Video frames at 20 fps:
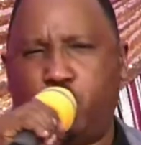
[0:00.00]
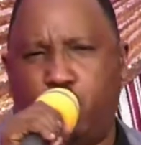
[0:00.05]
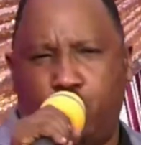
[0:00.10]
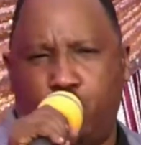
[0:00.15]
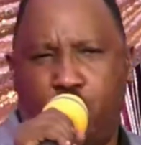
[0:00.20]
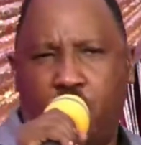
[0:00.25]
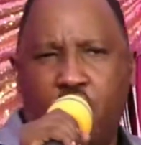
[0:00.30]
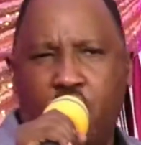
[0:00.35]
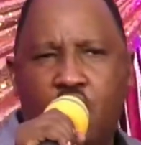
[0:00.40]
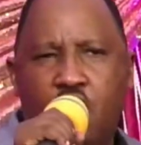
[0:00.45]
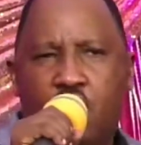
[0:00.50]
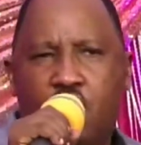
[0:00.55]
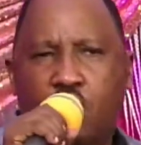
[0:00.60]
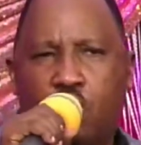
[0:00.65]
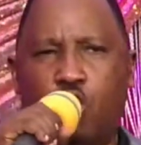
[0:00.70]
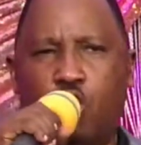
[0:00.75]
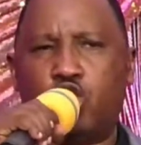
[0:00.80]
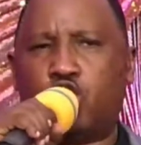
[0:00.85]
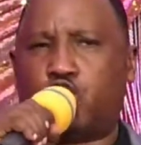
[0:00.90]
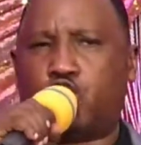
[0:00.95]
you,
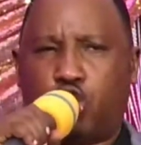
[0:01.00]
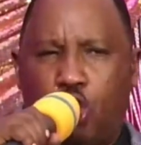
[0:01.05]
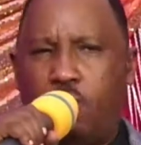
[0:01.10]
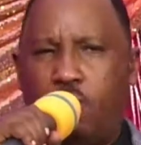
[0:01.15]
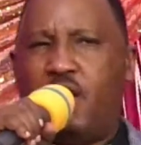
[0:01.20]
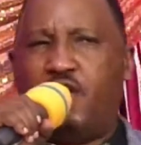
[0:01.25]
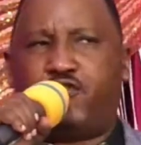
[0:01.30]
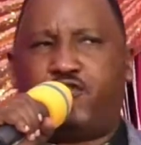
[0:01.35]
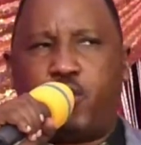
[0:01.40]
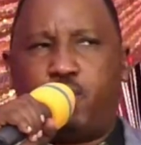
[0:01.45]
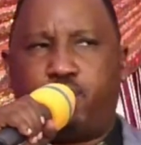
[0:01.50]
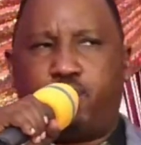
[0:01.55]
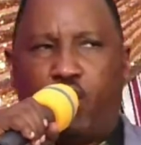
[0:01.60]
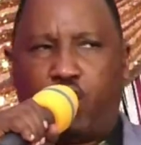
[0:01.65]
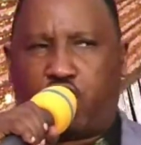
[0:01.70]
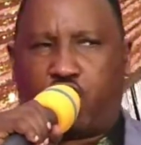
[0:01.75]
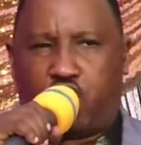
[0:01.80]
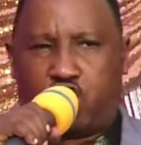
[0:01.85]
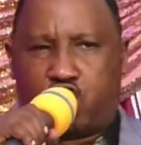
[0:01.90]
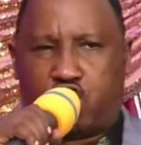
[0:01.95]
consume every
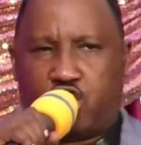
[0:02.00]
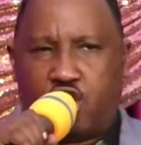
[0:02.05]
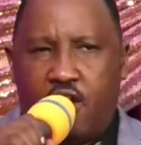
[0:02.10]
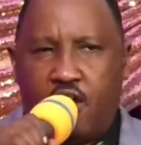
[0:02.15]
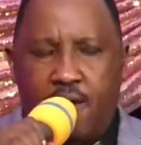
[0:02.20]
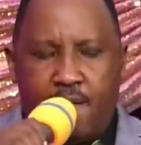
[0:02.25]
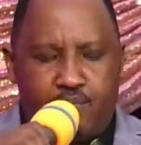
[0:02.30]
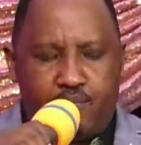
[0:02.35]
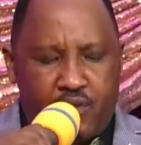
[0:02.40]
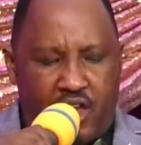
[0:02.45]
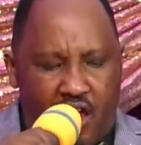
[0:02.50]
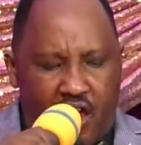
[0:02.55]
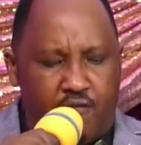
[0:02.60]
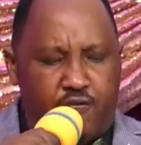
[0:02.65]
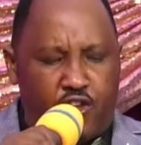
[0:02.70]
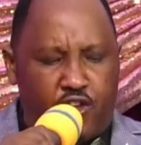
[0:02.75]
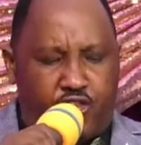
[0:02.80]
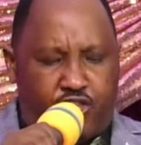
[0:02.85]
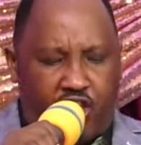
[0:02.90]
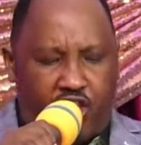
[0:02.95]
blockage,
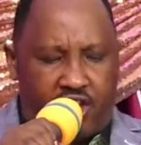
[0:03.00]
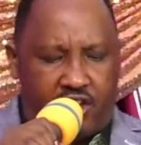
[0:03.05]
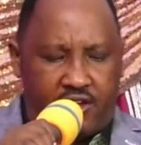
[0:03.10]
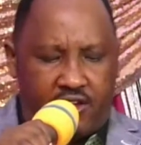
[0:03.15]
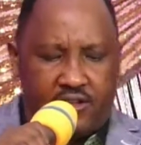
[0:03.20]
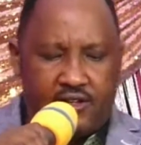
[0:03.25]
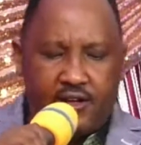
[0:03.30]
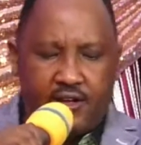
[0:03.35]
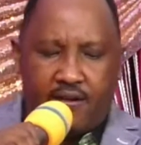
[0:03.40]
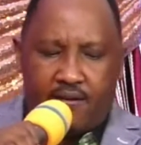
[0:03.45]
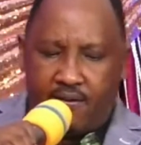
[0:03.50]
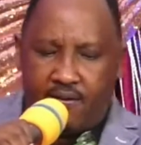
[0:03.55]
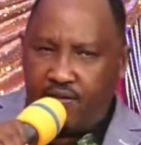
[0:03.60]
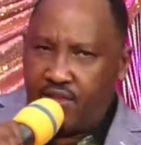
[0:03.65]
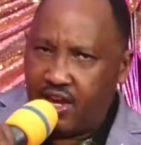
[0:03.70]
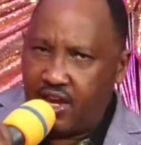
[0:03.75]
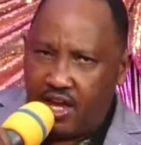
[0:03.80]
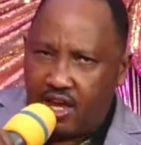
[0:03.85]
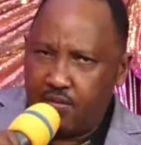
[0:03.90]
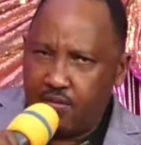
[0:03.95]
everything in
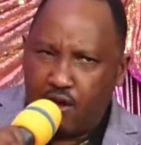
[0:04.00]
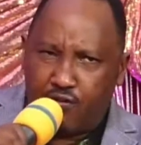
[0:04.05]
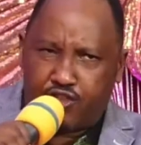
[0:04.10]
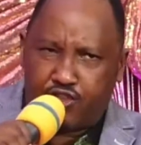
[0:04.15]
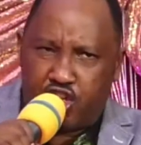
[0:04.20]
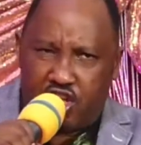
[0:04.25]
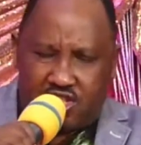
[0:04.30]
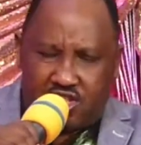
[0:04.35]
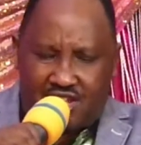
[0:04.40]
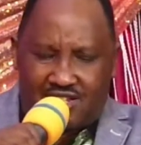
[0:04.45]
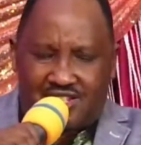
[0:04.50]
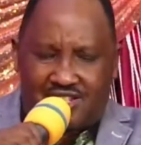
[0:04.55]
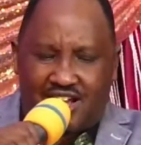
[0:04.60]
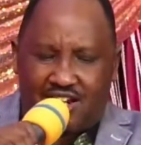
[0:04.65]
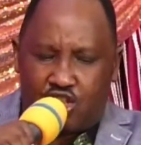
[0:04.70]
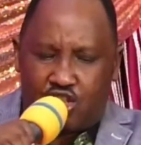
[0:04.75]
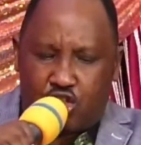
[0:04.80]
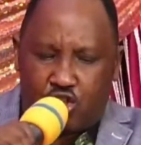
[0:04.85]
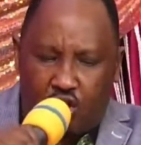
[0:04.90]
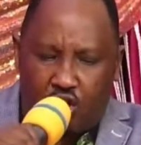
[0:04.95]
the name of Jesus
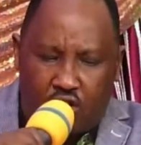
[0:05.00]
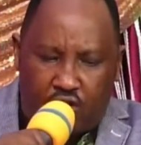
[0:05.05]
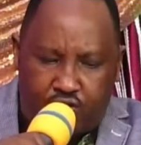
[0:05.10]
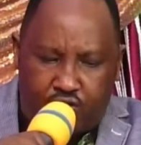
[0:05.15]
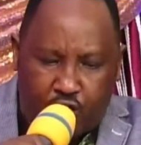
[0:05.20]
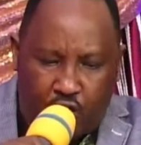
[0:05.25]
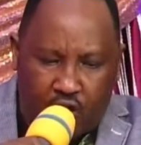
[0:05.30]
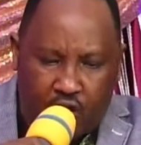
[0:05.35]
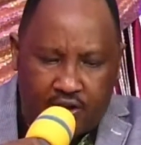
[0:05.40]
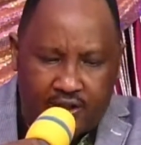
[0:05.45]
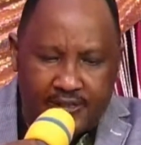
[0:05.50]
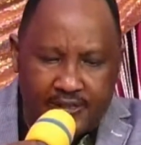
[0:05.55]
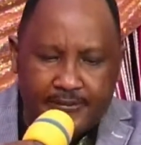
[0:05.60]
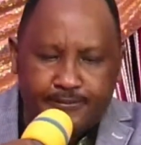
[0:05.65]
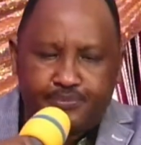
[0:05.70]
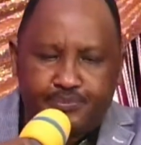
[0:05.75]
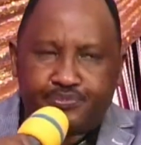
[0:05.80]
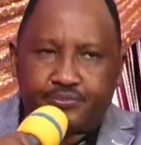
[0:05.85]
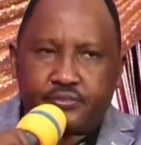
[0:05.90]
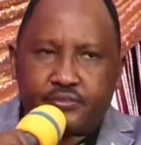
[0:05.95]
that is not of
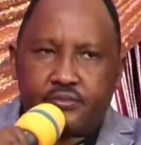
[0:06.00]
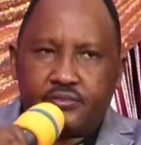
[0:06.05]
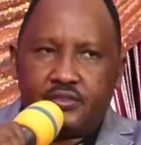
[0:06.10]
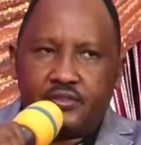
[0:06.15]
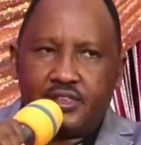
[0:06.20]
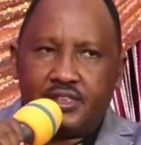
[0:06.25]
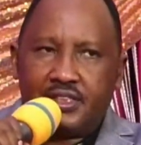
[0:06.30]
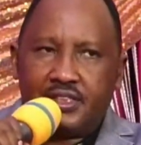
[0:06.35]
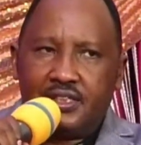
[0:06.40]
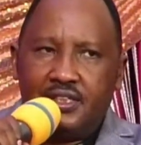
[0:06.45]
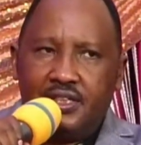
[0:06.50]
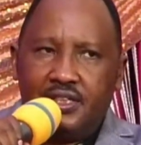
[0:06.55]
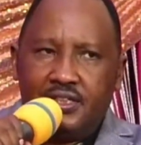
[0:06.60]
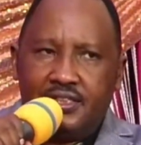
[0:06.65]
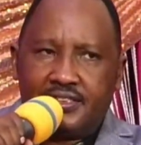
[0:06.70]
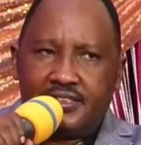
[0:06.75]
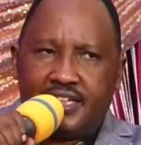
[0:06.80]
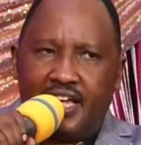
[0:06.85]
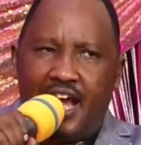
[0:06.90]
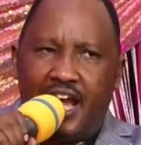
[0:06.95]
God.
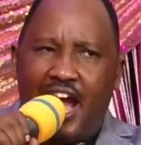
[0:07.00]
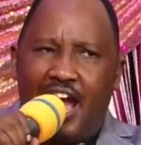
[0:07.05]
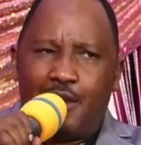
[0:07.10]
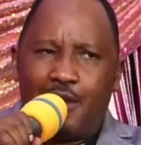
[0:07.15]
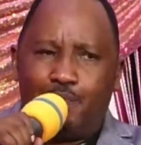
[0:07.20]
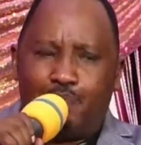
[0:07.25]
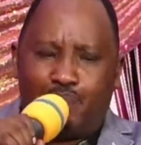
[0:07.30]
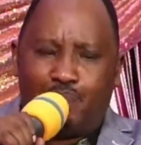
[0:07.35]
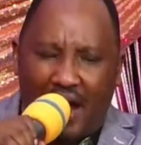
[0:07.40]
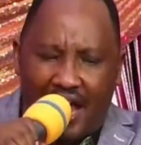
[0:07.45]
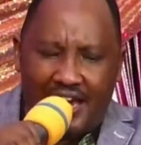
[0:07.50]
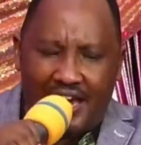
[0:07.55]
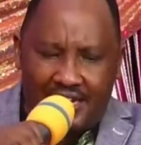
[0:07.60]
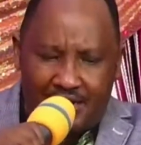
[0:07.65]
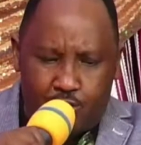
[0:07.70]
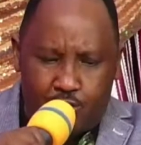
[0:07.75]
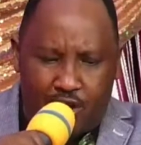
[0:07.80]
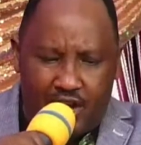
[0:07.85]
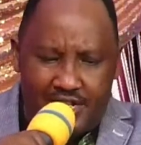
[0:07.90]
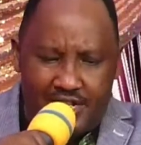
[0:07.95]
Say, I
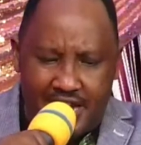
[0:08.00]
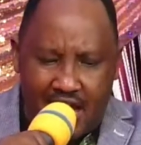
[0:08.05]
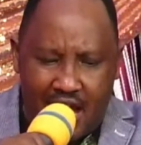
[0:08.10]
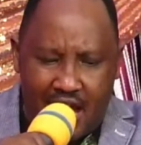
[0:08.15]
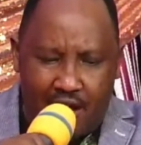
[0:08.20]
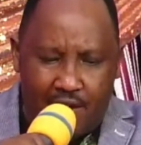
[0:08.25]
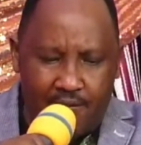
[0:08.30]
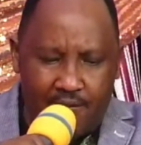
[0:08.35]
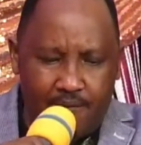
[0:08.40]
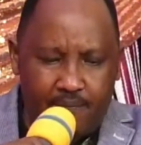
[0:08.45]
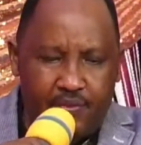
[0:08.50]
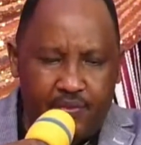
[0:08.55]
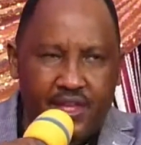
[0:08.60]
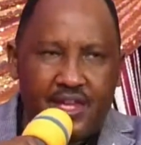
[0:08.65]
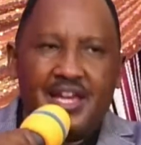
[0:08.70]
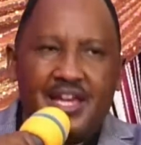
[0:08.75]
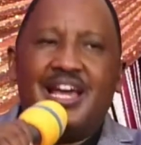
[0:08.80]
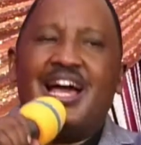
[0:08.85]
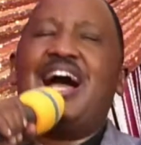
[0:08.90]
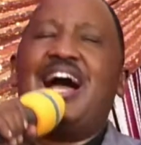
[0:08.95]
bind right now
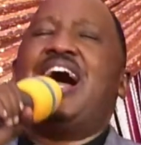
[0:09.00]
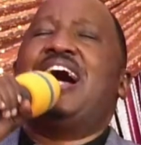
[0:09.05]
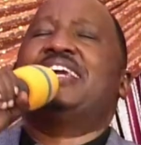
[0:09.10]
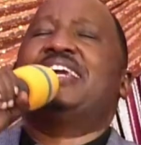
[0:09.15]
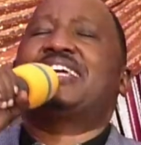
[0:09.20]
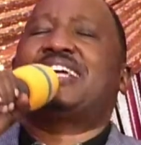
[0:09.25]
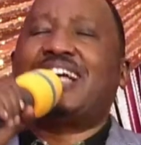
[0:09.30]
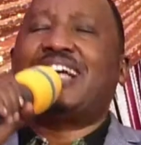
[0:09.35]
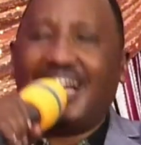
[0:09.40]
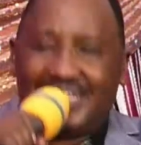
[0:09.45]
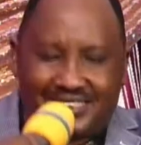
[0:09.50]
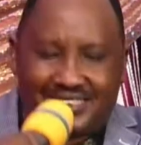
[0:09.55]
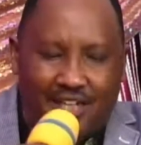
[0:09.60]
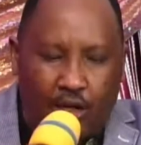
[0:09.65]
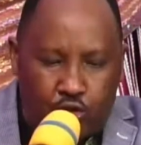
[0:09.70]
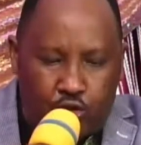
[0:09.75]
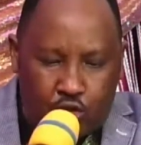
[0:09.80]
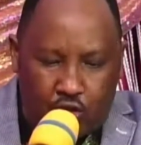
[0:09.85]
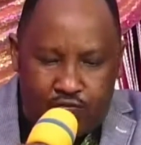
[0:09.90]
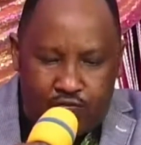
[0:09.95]
and cast
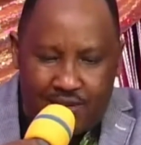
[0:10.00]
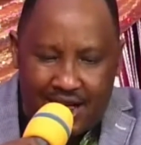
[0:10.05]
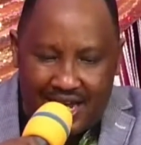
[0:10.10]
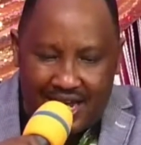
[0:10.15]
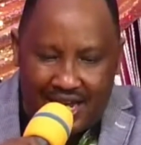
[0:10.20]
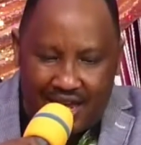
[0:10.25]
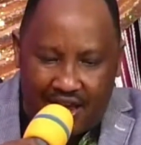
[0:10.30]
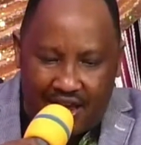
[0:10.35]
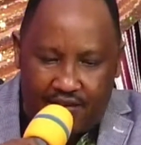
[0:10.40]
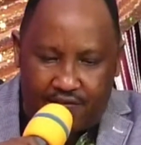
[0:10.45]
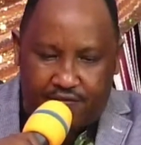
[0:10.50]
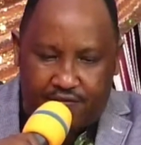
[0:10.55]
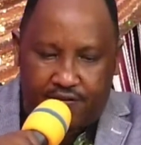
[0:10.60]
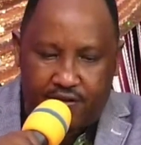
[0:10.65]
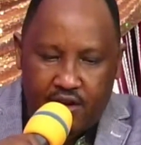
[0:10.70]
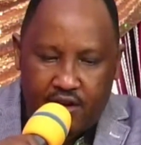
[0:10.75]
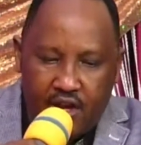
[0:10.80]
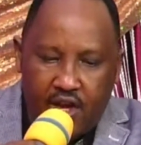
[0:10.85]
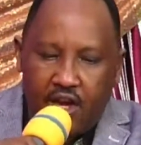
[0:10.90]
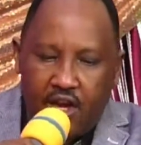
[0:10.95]
out of my
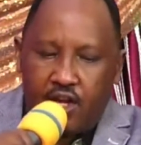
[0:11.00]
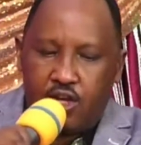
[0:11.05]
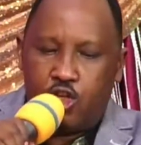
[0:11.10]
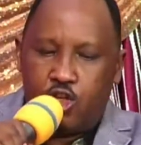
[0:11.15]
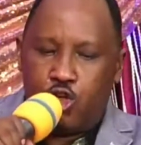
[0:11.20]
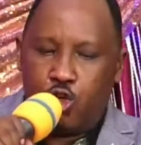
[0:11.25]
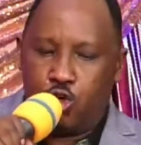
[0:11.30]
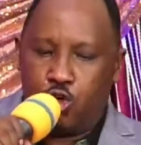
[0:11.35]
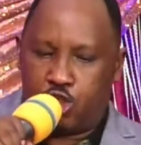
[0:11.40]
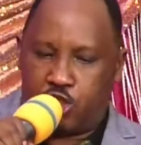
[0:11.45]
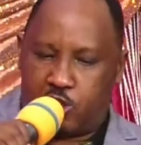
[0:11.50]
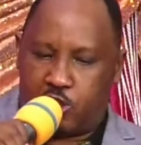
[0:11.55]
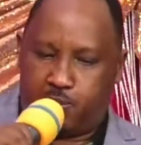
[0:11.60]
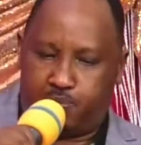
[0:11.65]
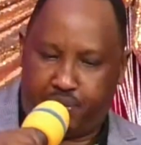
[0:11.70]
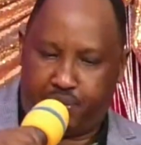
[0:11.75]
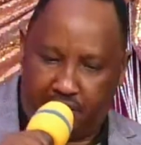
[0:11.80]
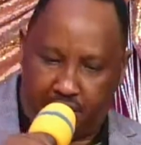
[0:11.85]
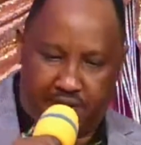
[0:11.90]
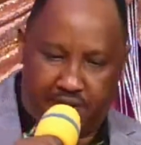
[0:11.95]
life. You
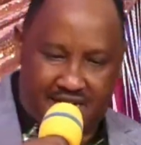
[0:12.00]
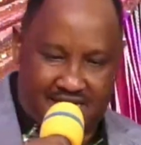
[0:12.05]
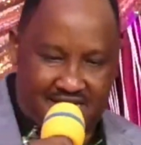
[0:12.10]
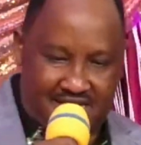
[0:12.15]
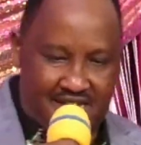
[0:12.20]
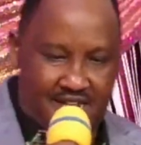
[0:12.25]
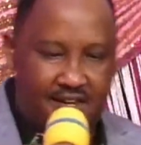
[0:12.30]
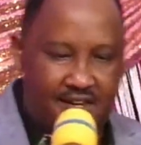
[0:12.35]
spirit